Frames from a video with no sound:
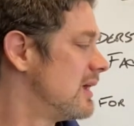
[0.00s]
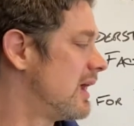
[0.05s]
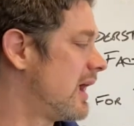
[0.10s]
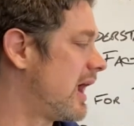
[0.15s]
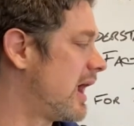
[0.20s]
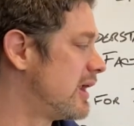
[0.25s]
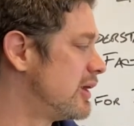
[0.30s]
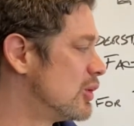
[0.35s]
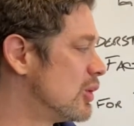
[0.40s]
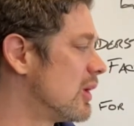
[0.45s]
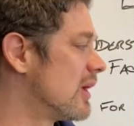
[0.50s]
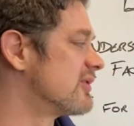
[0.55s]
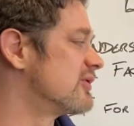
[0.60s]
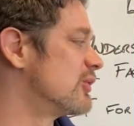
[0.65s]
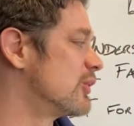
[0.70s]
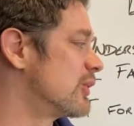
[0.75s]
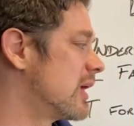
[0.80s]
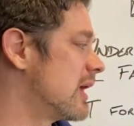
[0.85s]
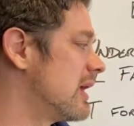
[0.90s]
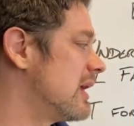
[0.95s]
and you'll also
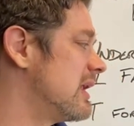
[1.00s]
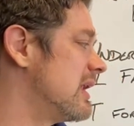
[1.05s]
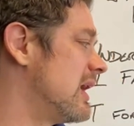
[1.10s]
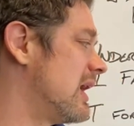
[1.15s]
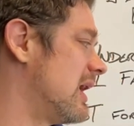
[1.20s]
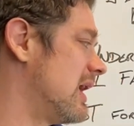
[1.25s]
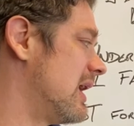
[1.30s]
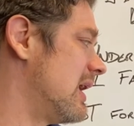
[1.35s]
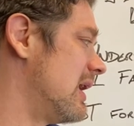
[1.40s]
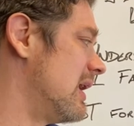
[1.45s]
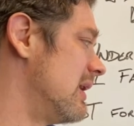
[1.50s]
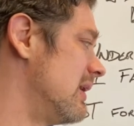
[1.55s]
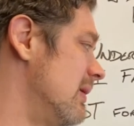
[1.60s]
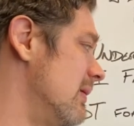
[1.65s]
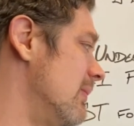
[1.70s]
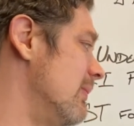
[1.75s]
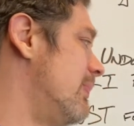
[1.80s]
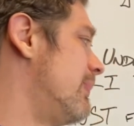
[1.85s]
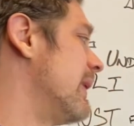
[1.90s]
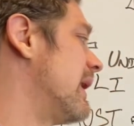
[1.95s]
get
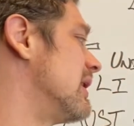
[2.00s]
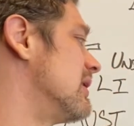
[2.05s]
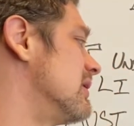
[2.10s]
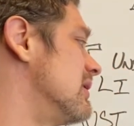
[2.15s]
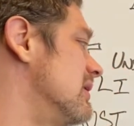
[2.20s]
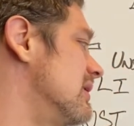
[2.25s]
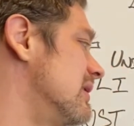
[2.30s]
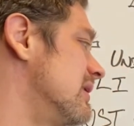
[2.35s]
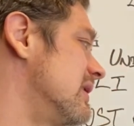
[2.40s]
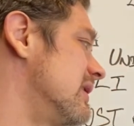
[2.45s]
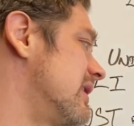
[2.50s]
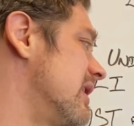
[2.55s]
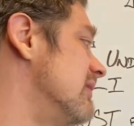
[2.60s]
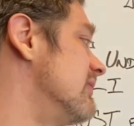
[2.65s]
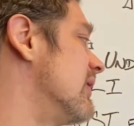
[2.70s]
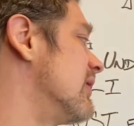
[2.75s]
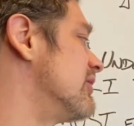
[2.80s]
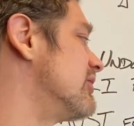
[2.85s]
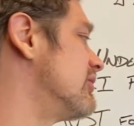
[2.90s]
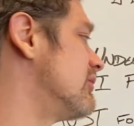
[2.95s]
better
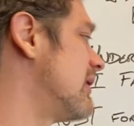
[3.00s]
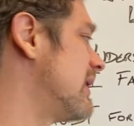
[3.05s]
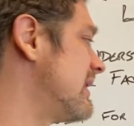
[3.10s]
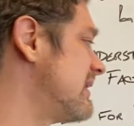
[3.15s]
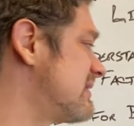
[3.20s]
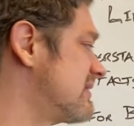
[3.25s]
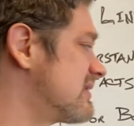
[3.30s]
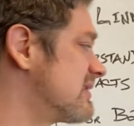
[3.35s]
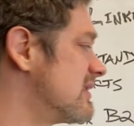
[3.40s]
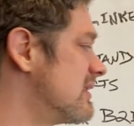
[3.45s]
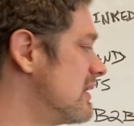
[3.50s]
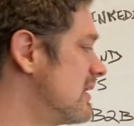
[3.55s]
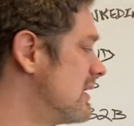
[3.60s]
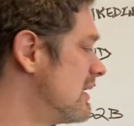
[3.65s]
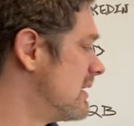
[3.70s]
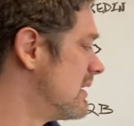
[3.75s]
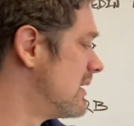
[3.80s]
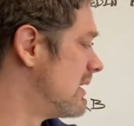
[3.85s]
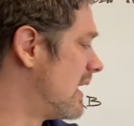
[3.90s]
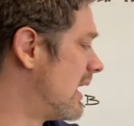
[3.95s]
conversion rates.
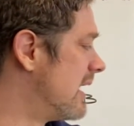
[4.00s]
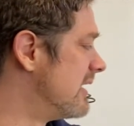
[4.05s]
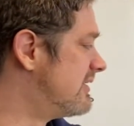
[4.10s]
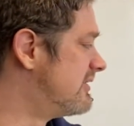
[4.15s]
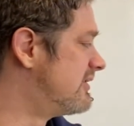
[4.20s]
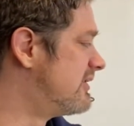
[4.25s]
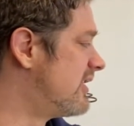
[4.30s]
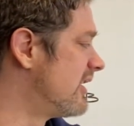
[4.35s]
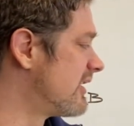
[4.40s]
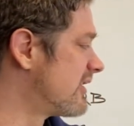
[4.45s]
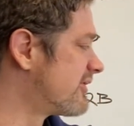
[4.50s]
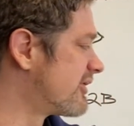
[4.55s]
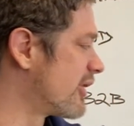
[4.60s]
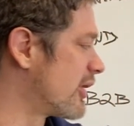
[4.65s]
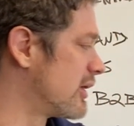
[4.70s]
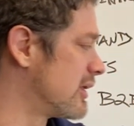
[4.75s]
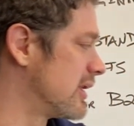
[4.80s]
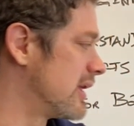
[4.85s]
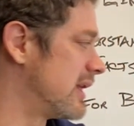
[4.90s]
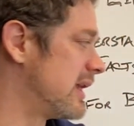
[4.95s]

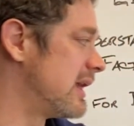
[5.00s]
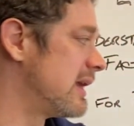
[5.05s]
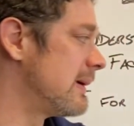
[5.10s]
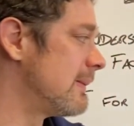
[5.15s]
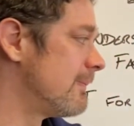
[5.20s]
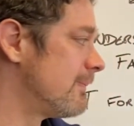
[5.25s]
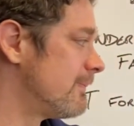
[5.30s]
Additionally,